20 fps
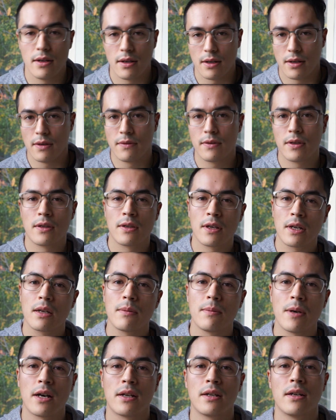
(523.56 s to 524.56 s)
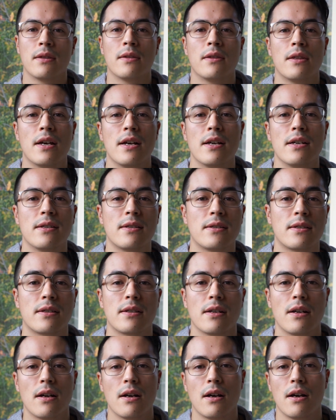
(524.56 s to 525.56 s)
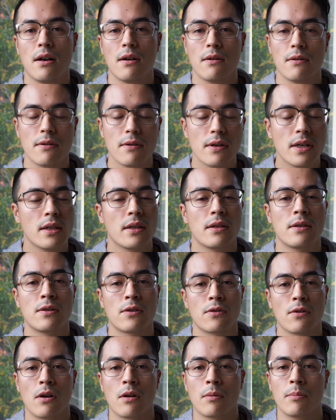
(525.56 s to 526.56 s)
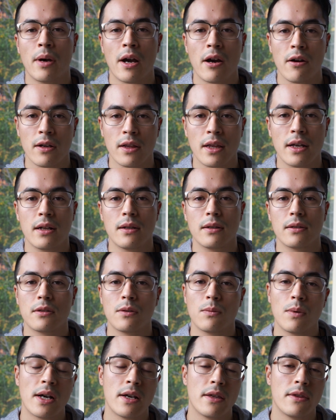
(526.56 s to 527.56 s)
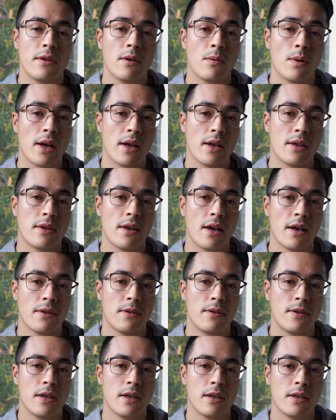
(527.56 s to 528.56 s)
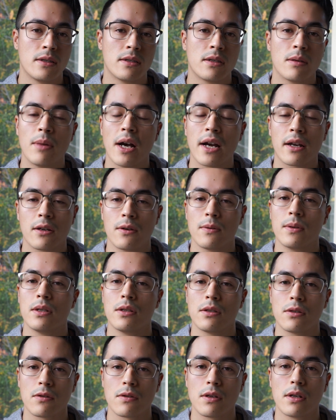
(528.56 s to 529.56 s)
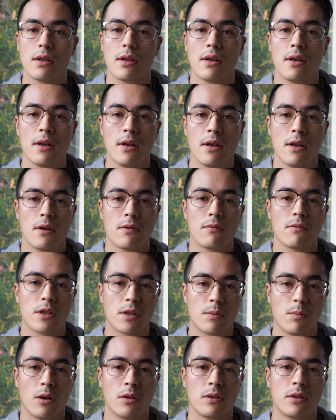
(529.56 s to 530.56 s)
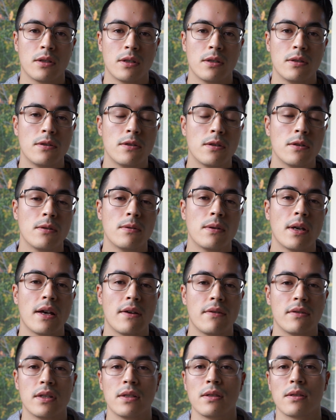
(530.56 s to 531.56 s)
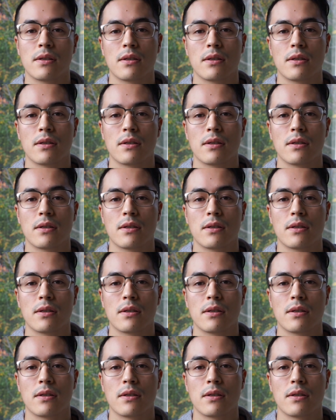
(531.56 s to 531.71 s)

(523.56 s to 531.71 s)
If you think about it, there's a really strong parallel to the way that the tobacco industry responded to evidence